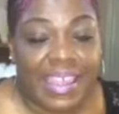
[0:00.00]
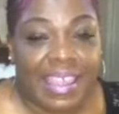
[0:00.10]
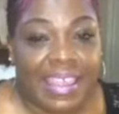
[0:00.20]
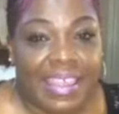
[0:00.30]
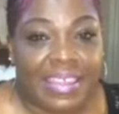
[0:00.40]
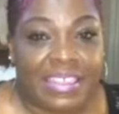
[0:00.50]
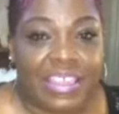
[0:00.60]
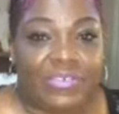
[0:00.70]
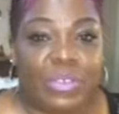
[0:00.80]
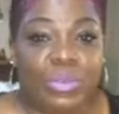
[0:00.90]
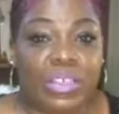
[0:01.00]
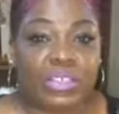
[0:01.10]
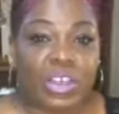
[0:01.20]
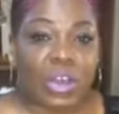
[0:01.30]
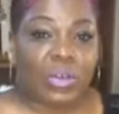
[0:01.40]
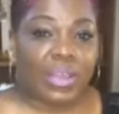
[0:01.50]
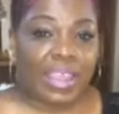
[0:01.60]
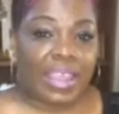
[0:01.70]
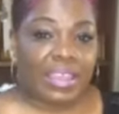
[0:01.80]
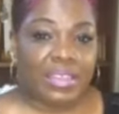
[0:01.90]
and if you could go
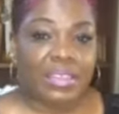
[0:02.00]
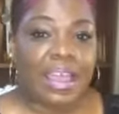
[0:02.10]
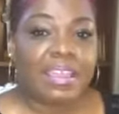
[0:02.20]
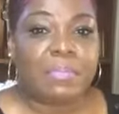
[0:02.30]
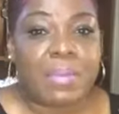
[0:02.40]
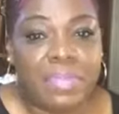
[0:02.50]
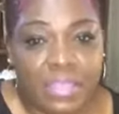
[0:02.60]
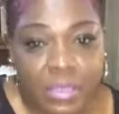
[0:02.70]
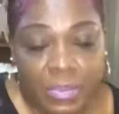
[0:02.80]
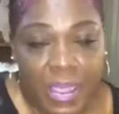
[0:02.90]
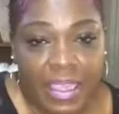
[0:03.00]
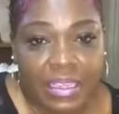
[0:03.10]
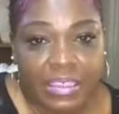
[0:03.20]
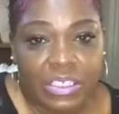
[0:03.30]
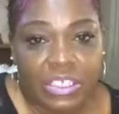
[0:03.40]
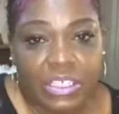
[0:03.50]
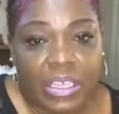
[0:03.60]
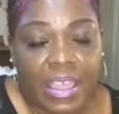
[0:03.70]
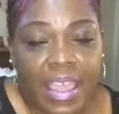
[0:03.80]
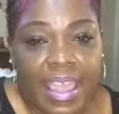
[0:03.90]
and like my business page
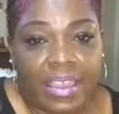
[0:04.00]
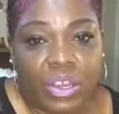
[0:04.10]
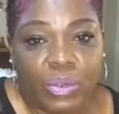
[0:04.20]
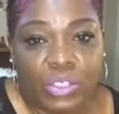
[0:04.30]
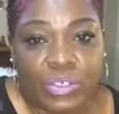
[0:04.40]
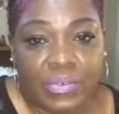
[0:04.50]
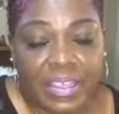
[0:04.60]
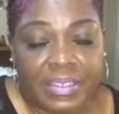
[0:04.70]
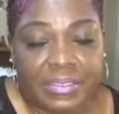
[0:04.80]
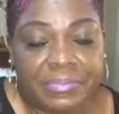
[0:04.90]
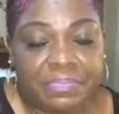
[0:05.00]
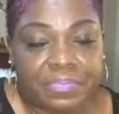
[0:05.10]
at Coach Karena,